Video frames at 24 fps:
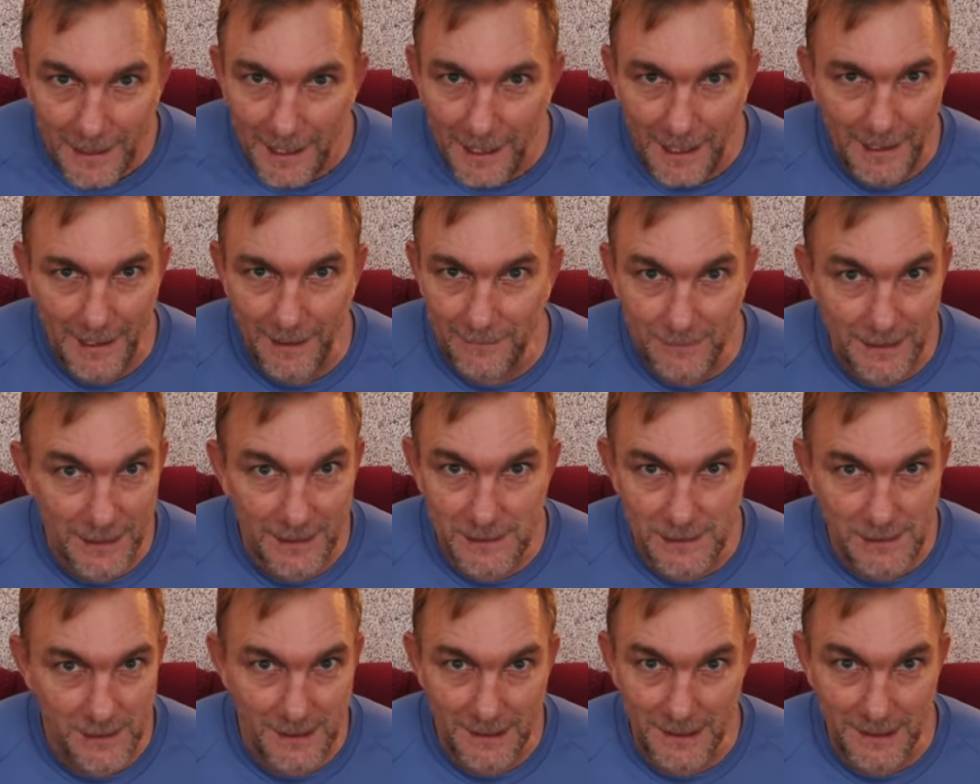And I've got
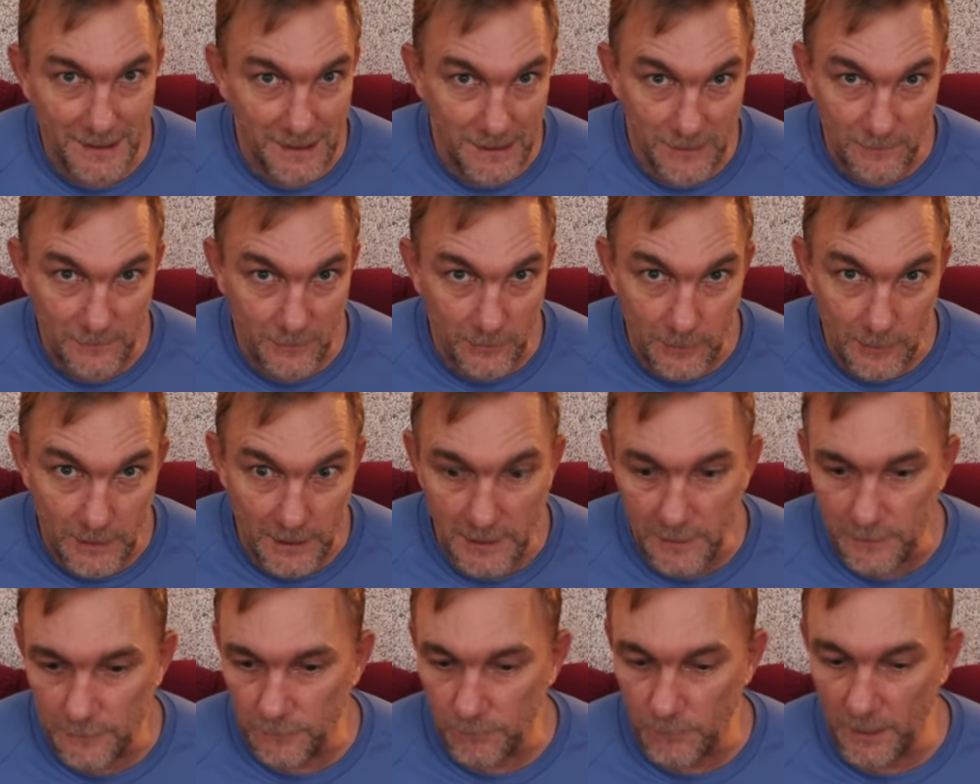to try and get dessert
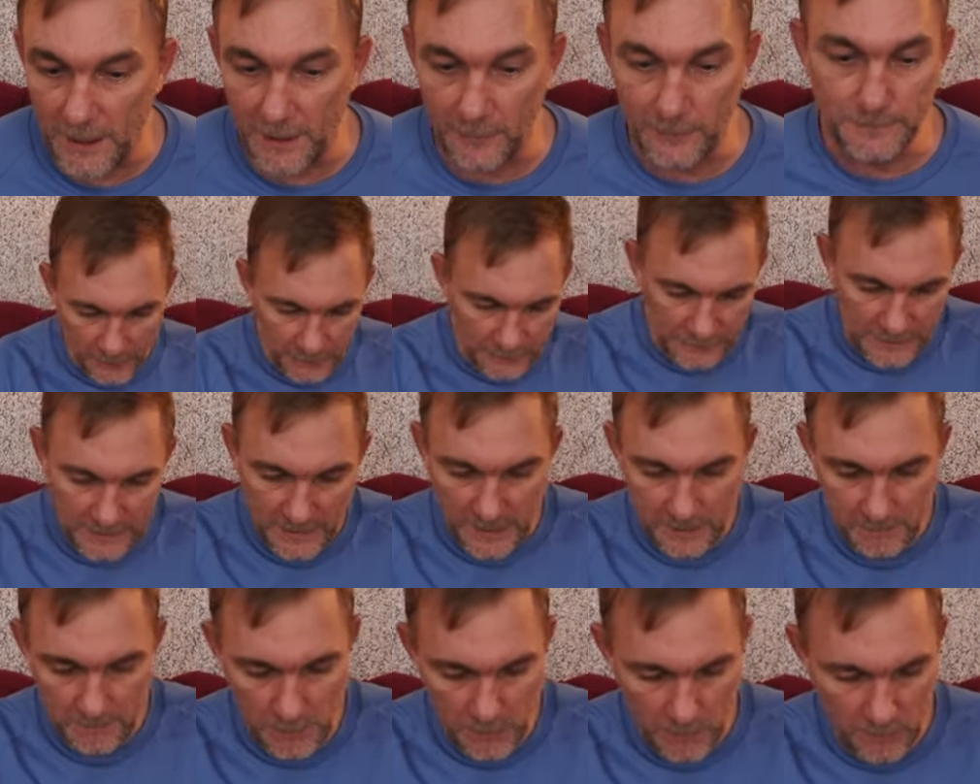in as well. First
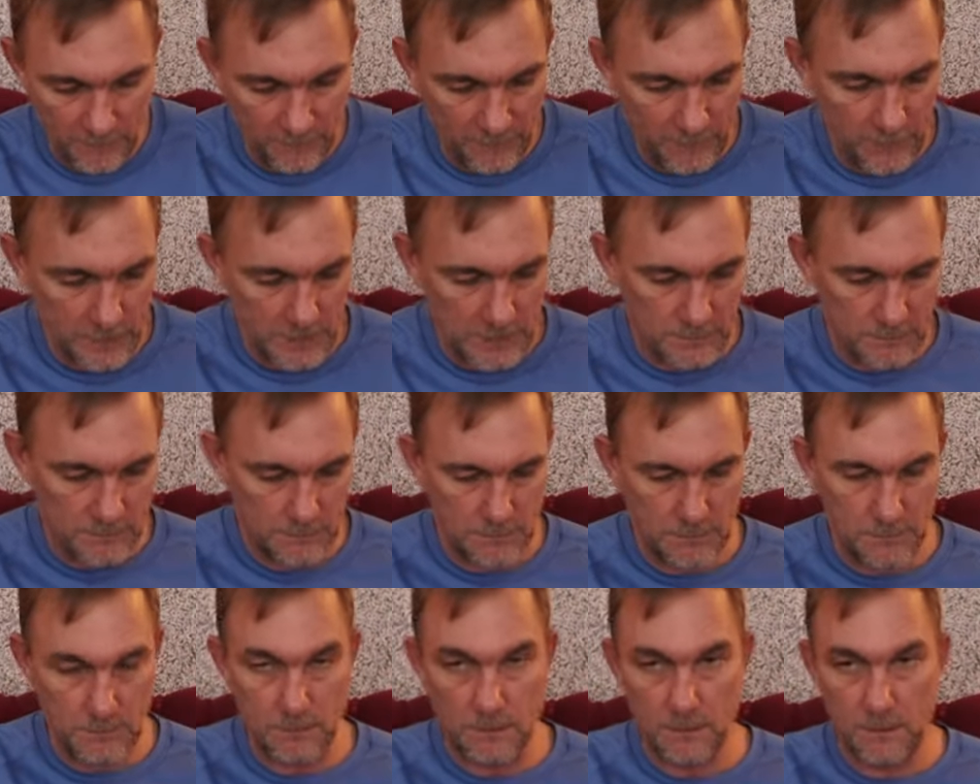thing I'm going for
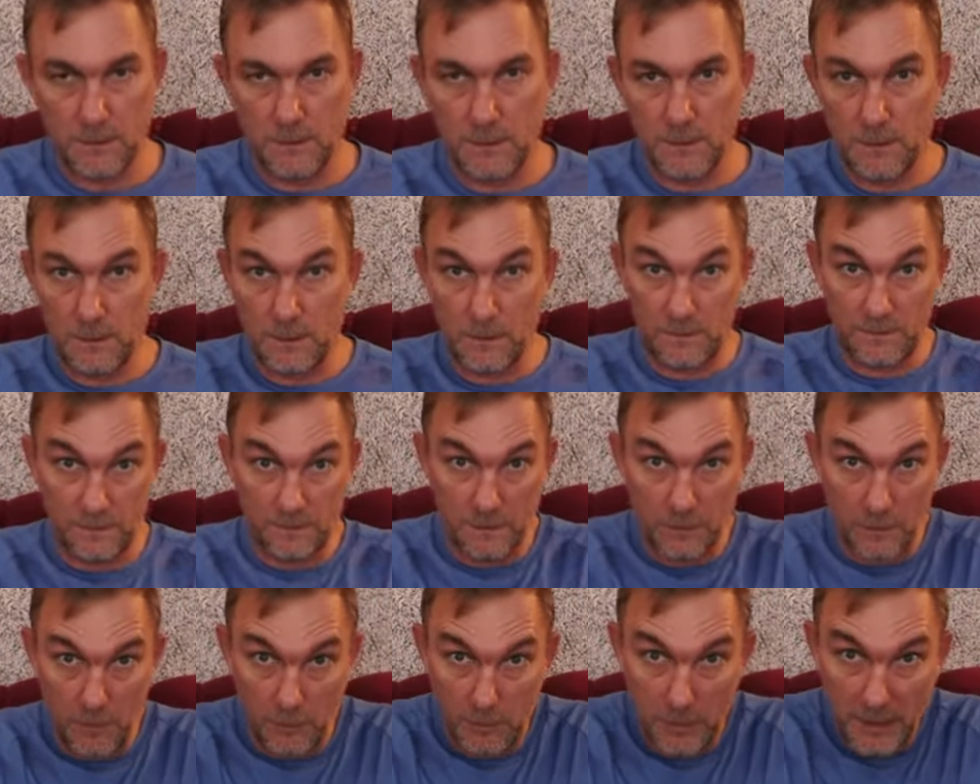is
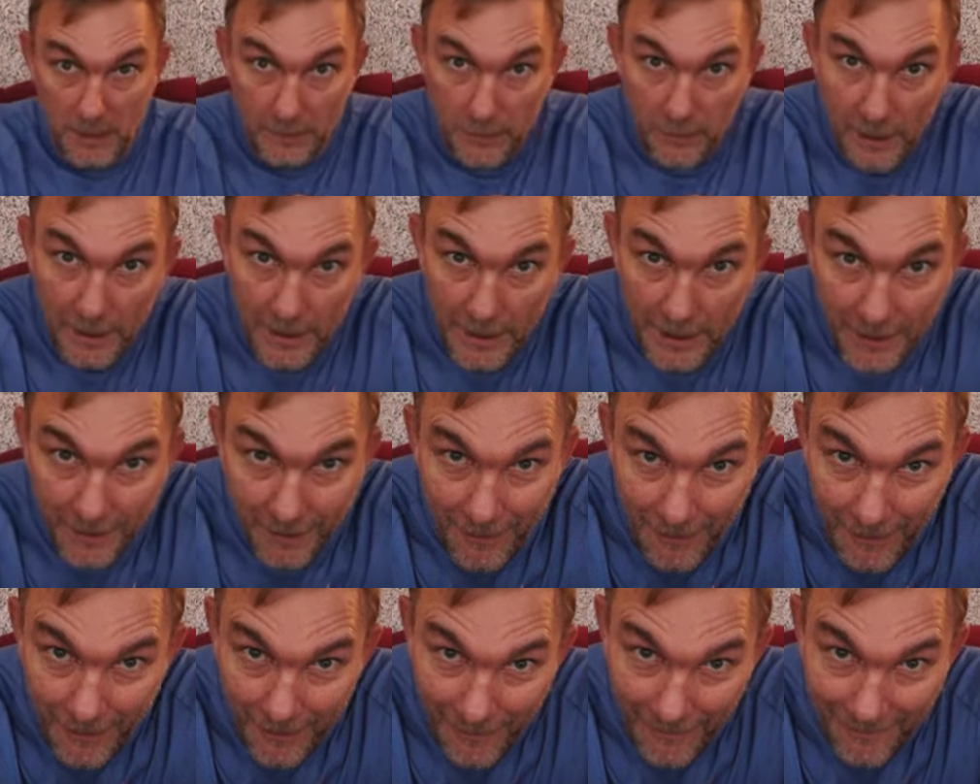a little baby right
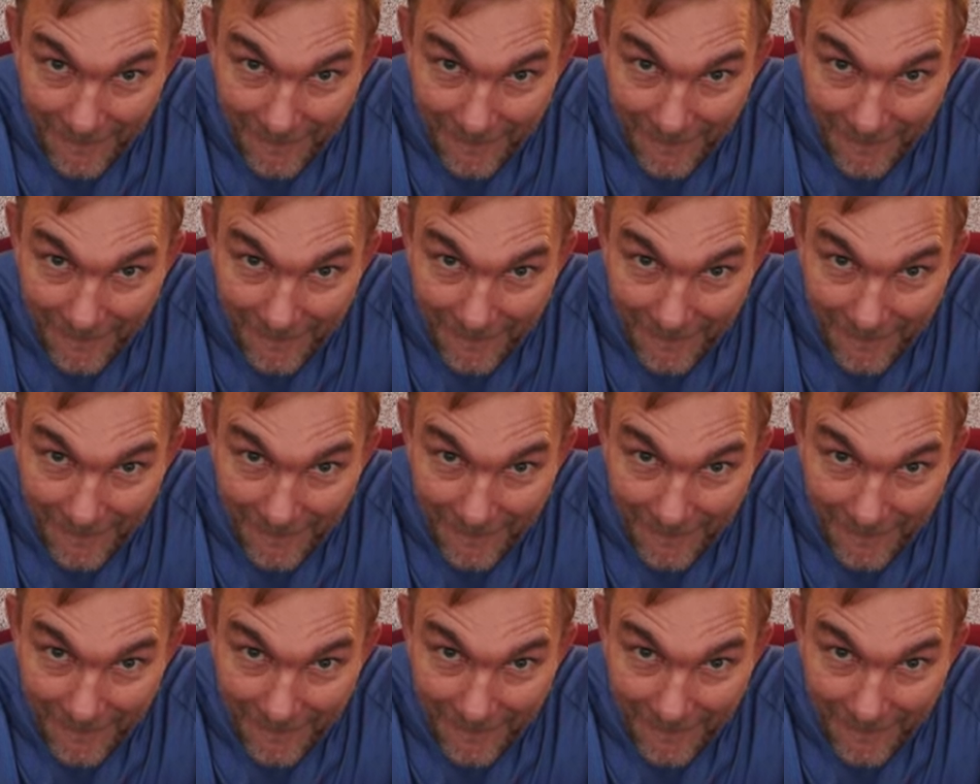here.